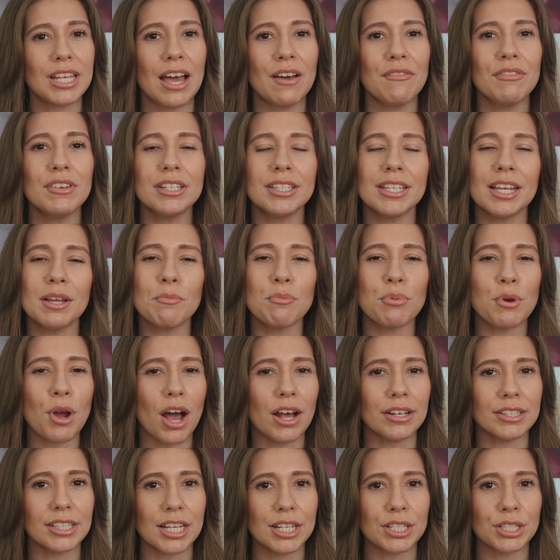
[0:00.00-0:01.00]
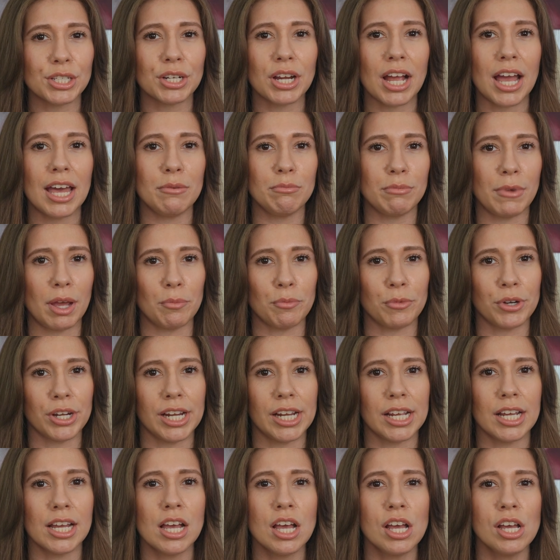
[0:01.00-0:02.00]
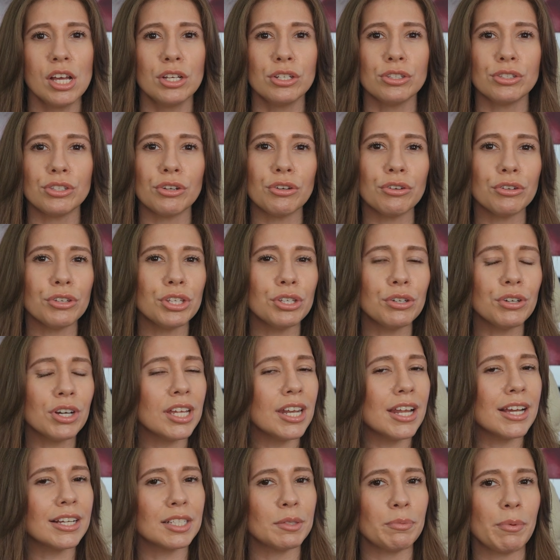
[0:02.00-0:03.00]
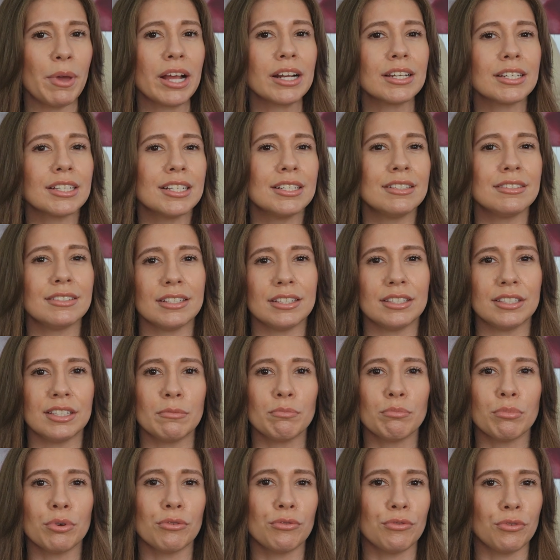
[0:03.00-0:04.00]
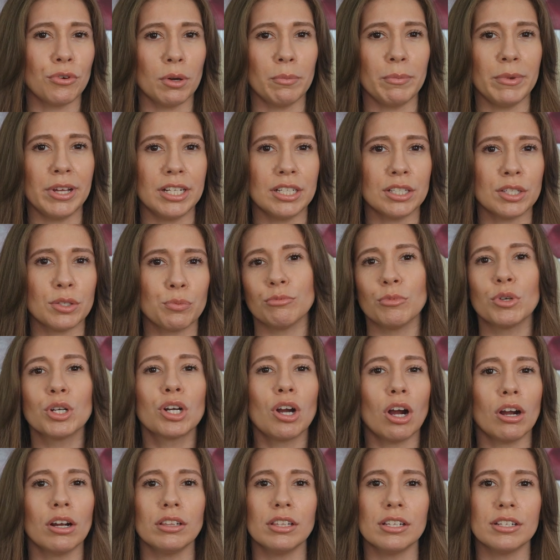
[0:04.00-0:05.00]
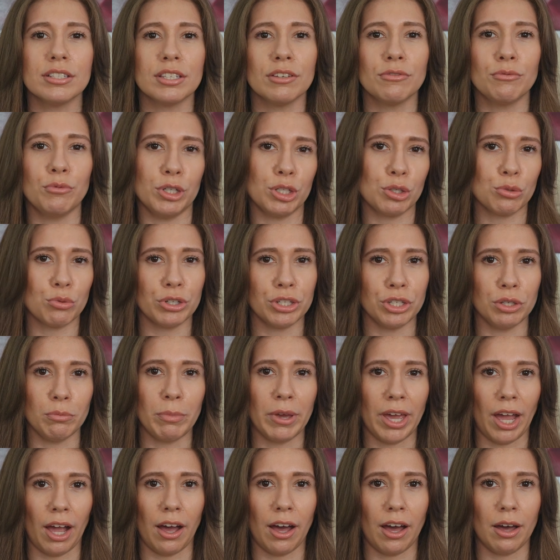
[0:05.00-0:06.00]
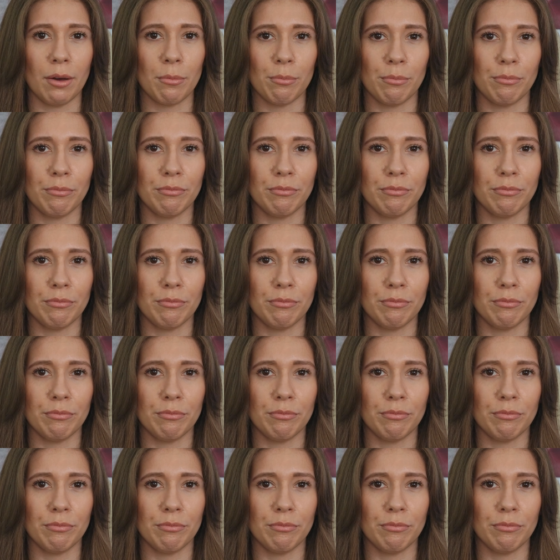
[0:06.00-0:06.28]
have the same processor and memory, so you can expect consistent performance regardless of which one you pick up.